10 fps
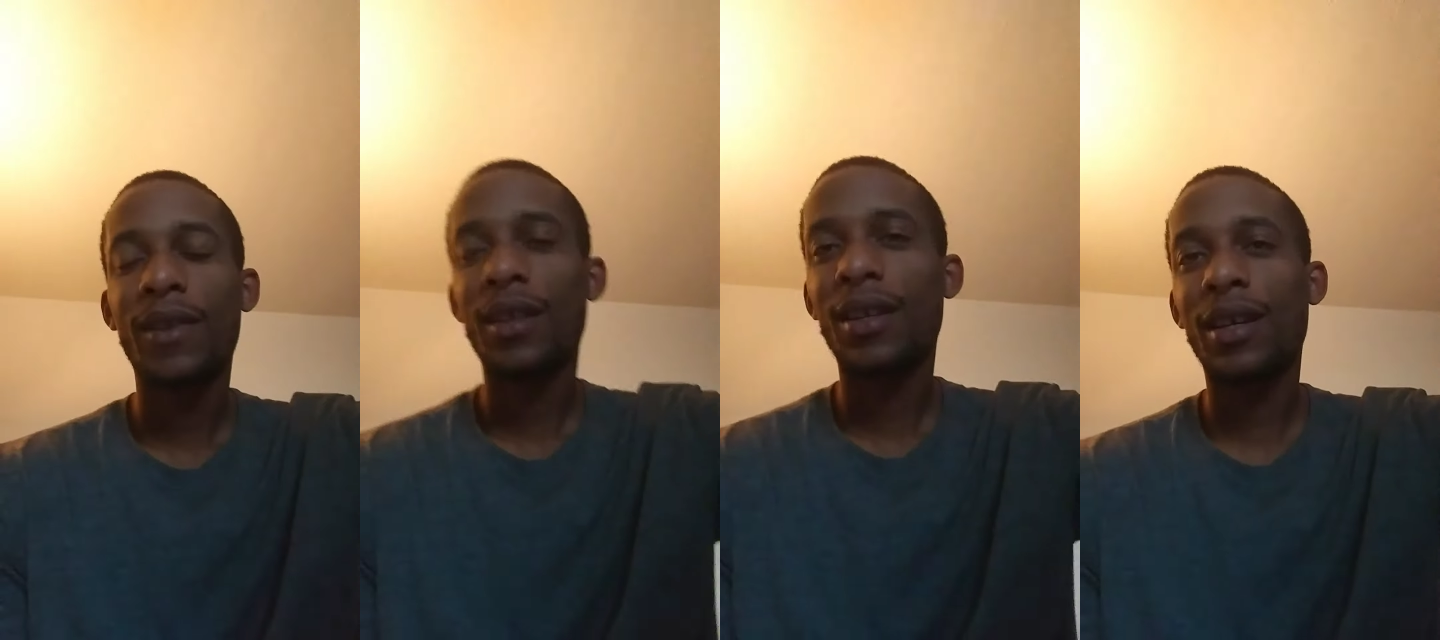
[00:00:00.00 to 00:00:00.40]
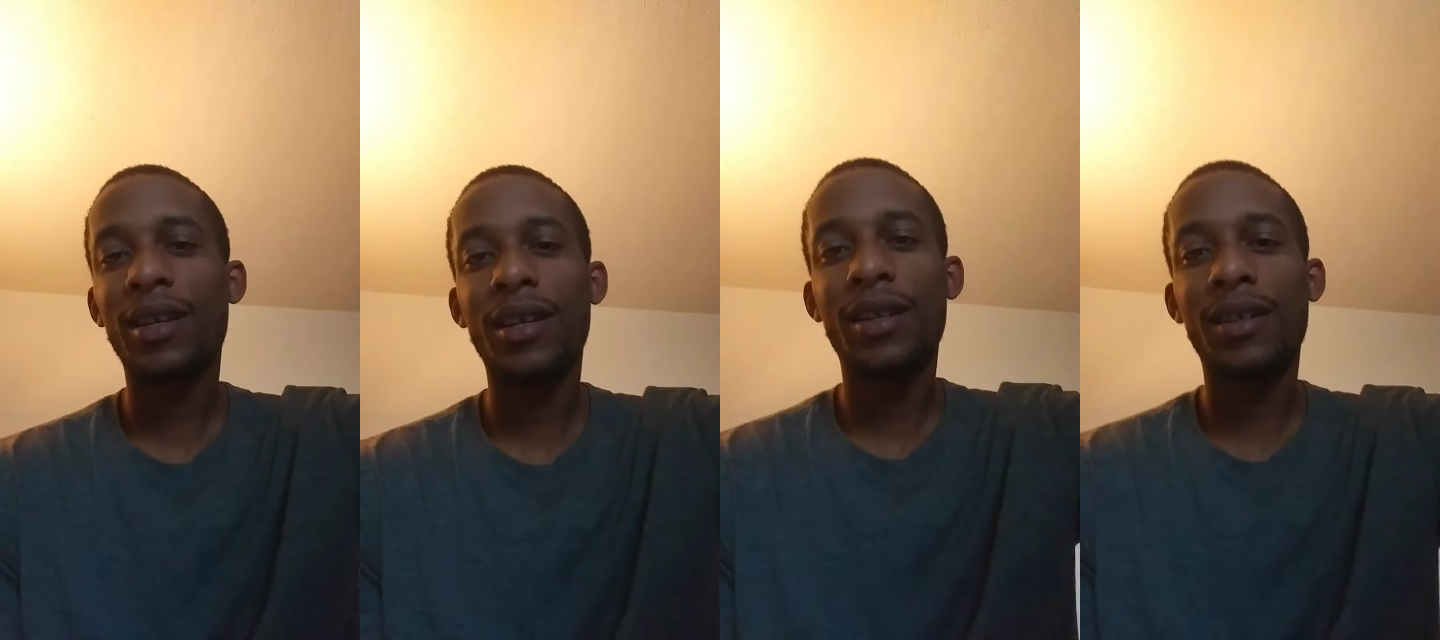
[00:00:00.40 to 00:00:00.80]
Like, to
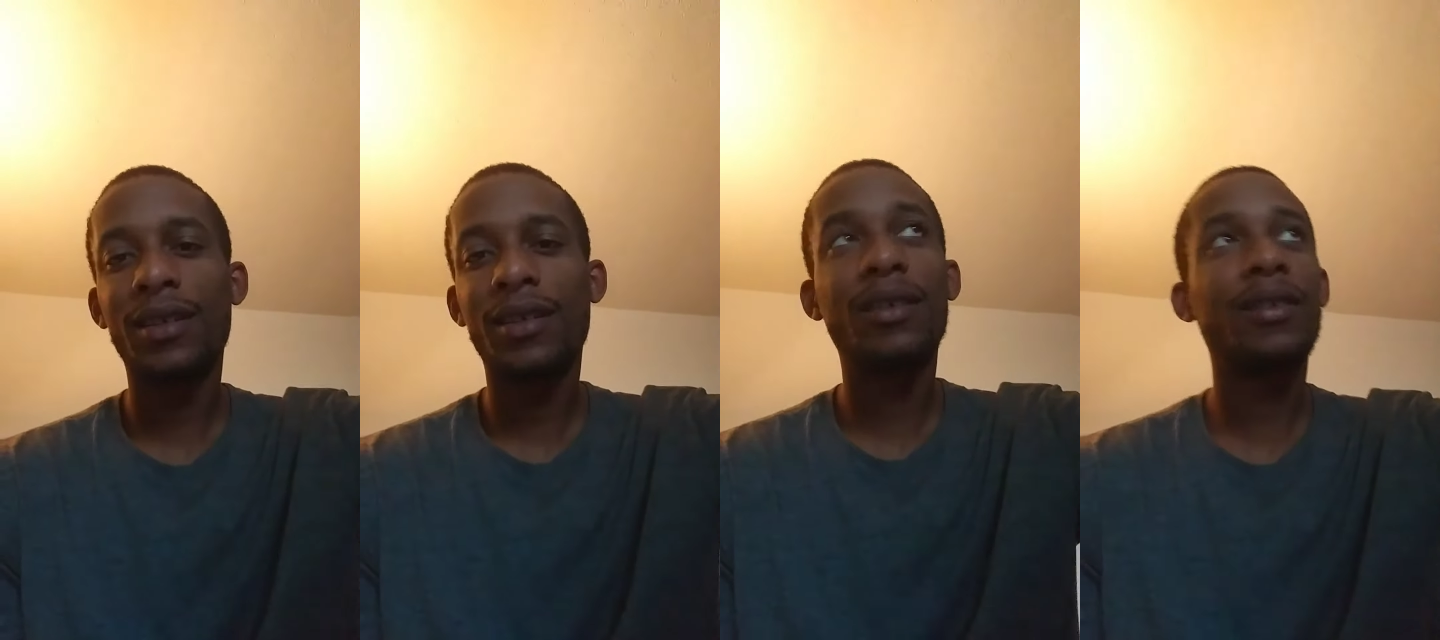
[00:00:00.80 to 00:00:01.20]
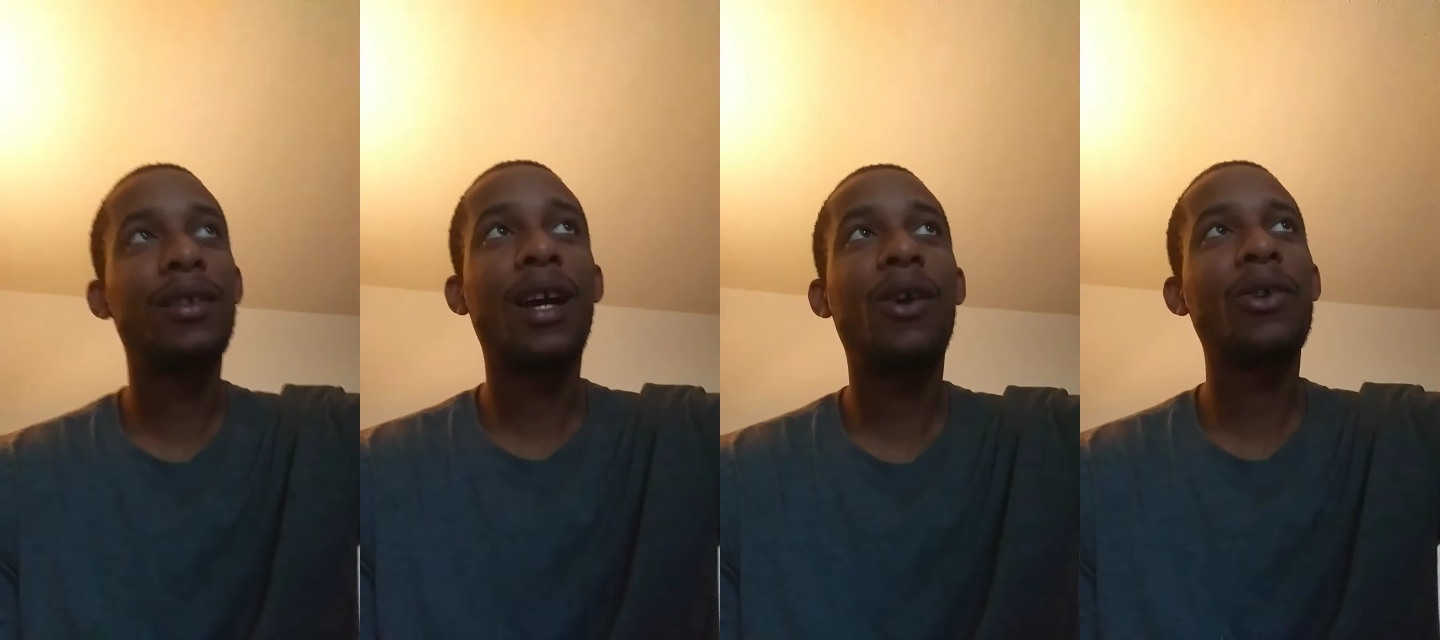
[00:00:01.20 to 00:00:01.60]
who?
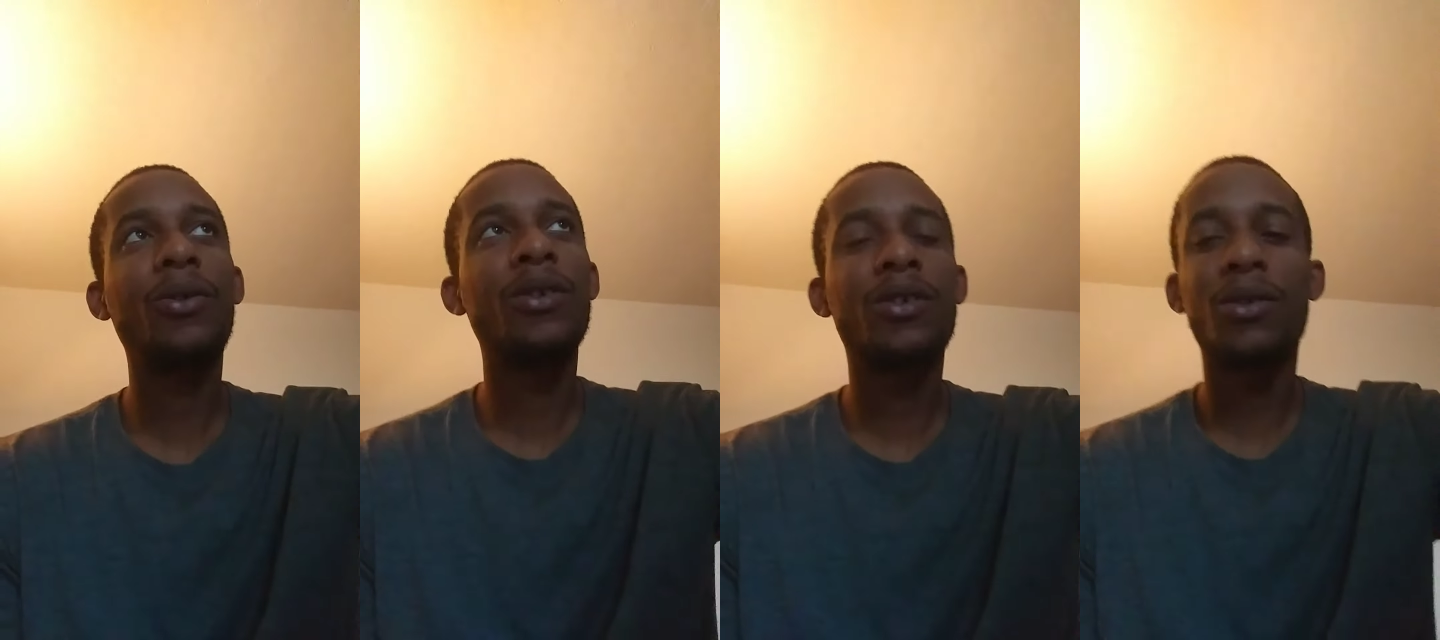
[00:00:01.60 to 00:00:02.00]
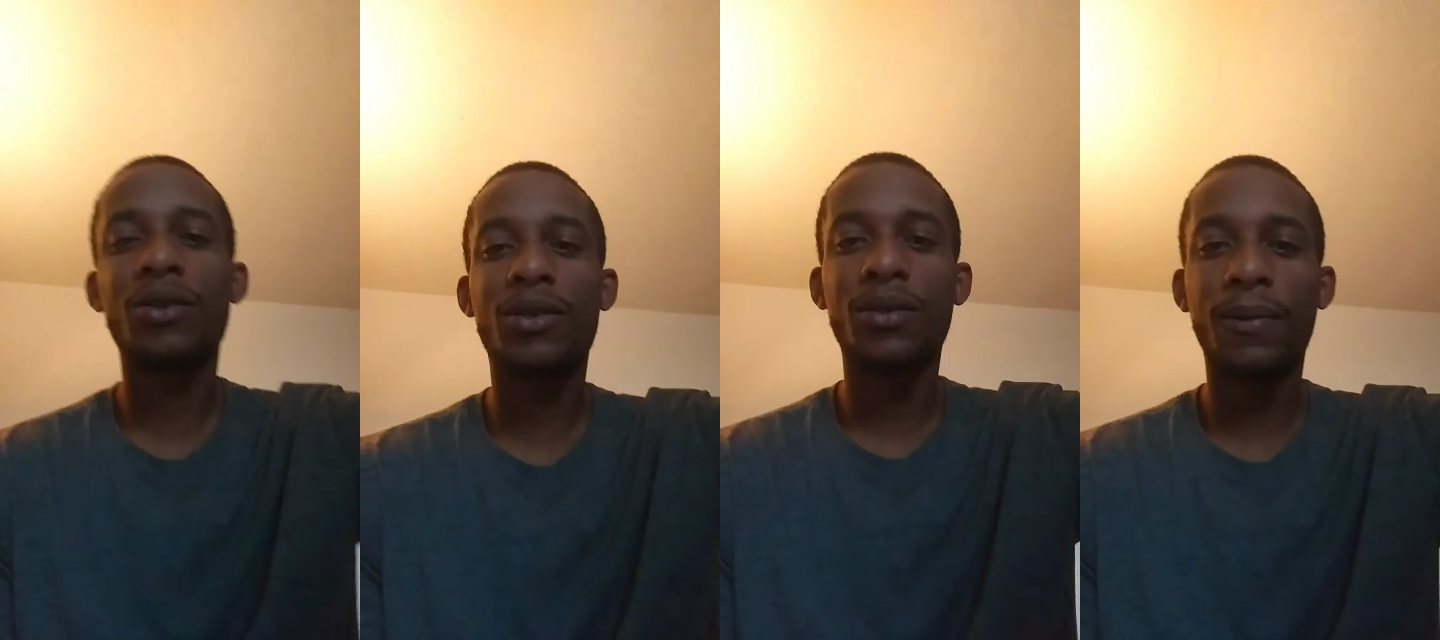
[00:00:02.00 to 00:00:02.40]
I don't know who he sold it
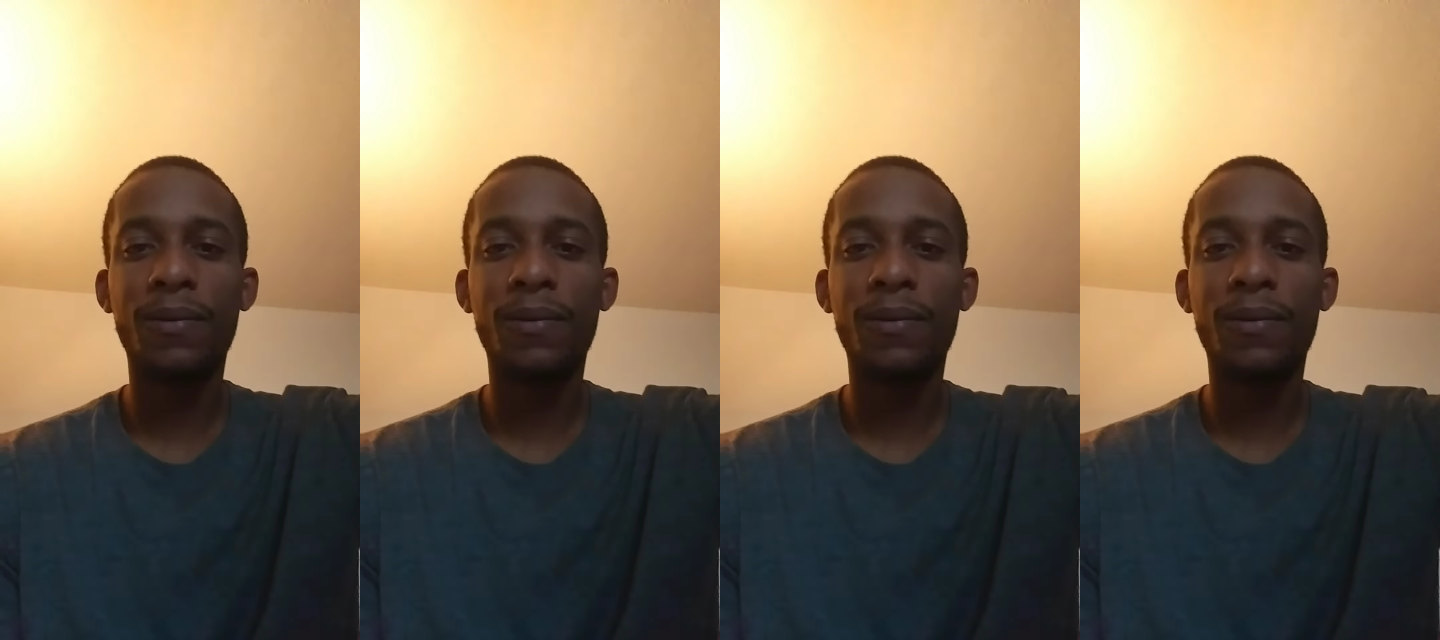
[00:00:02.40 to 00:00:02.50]
to.